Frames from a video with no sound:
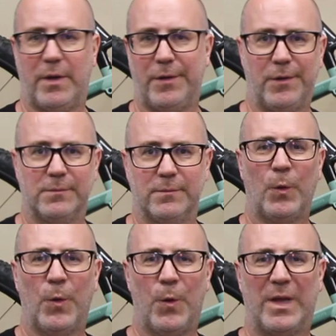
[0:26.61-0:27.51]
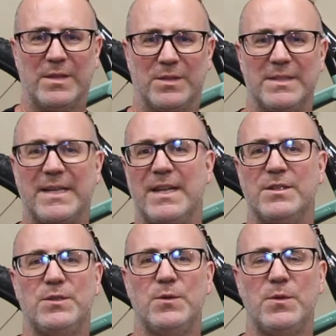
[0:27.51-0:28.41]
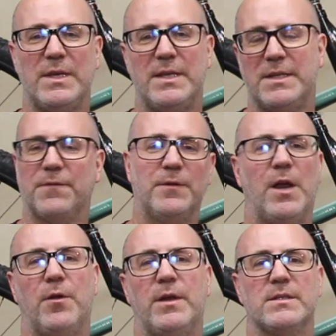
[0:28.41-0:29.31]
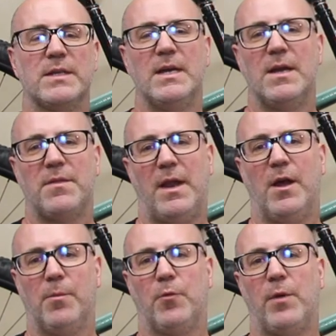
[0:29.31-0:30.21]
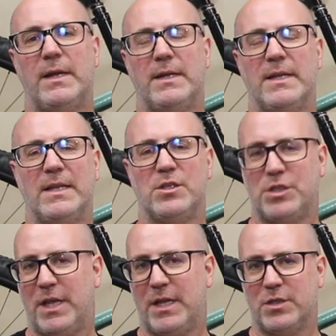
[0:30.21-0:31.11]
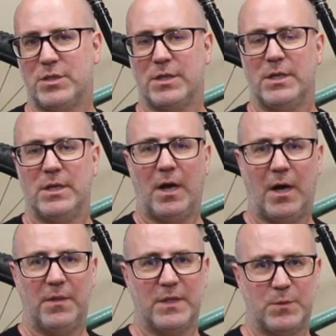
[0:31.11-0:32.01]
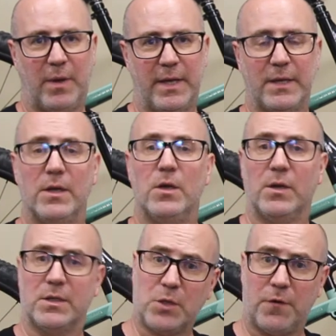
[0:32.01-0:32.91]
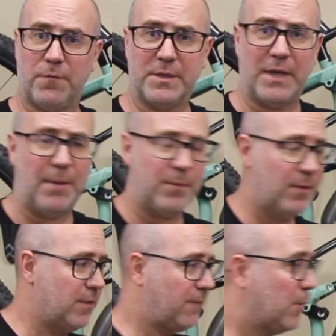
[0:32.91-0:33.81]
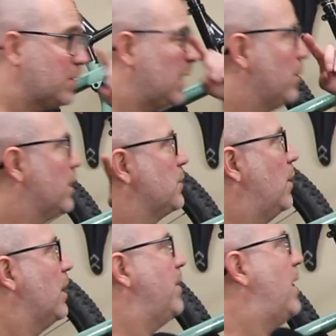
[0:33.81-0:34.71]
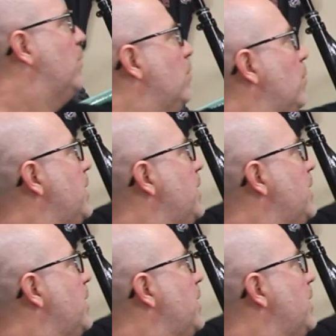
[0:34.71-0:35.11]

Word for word: around here. Okay, so let's get into the different areas that I upgraded and changed on this bike. Let's start from the top. The first thing we're going to talk about will